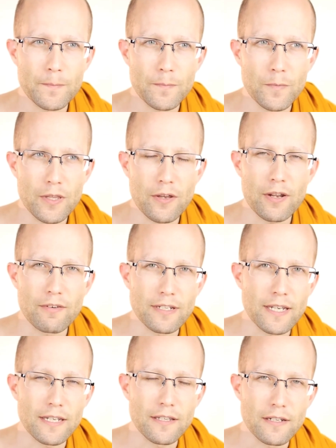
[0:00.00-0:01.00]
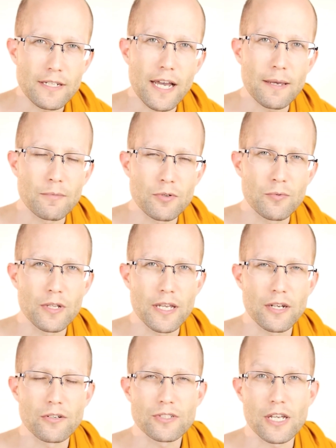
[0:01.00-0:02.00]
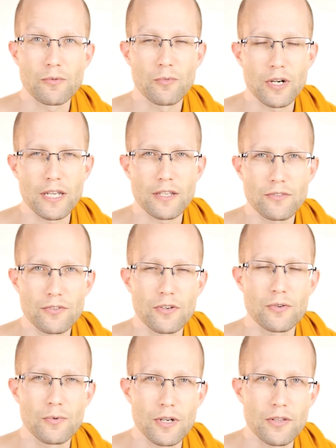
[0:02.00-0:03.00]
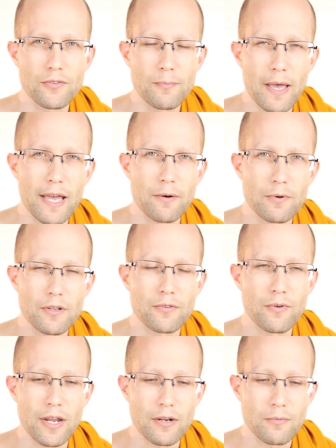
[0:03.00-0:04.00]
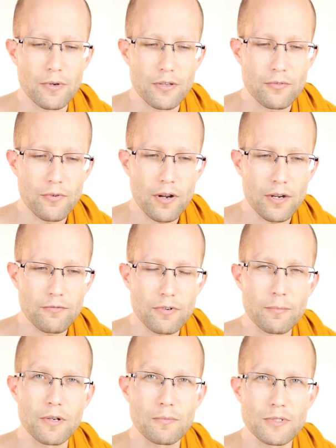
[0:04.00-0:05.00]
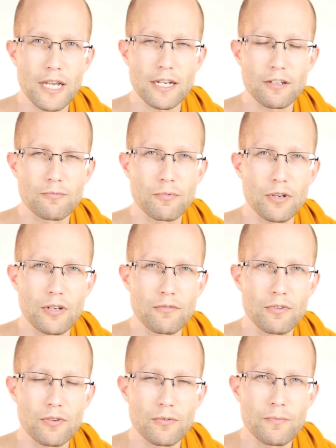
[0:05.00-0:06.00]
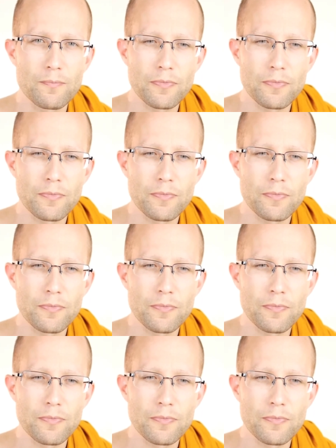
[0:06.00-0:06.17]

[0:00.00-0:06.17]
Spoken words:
Without having taken the time to really understand what is good, what is bad, what is right, and what is wrong from an objective point of view.